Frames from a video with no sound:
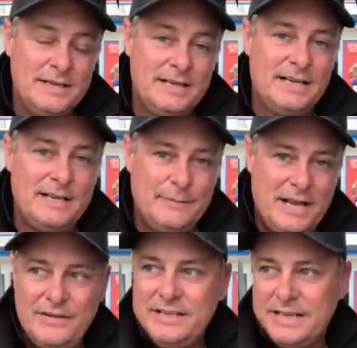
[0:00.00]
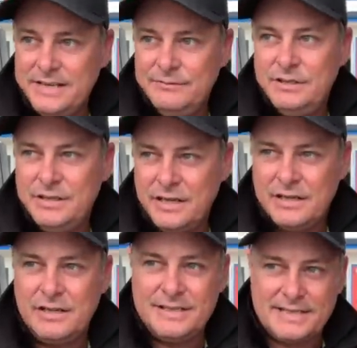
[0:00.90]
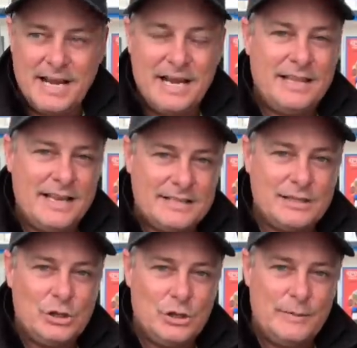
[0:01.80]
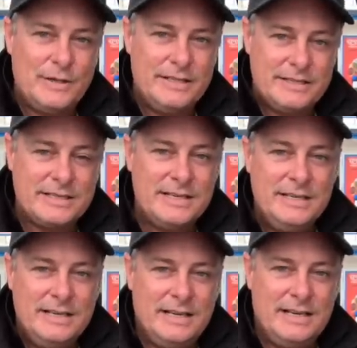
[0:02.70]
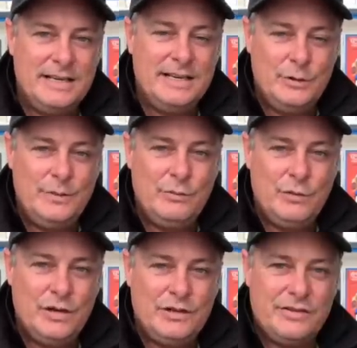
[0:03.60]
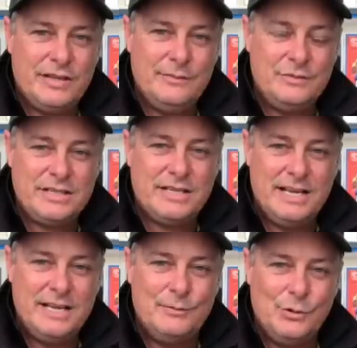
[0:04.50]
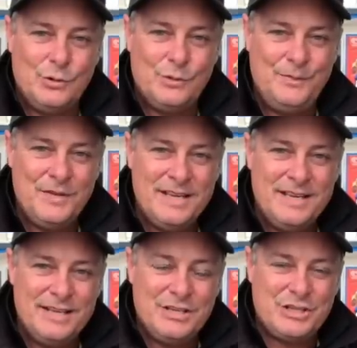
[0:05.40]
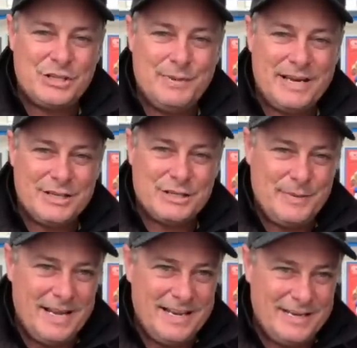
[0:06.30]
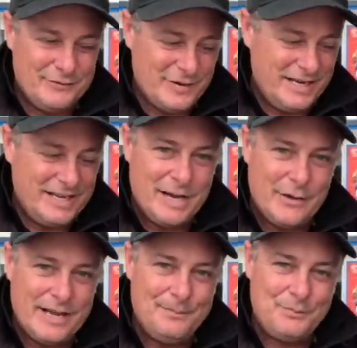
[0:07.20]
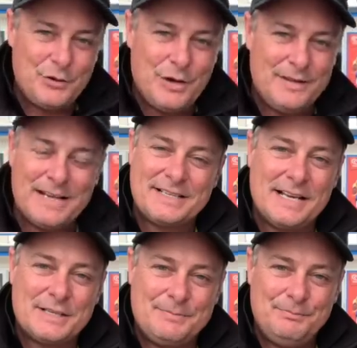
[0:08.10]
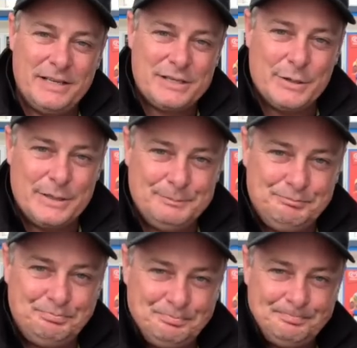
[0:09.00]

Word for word: um, having done you know close to 8,000 kilometres. Uh, it'll be worth um, just getting them all spick and span and ready to go again. All right, that's us. Let's do it.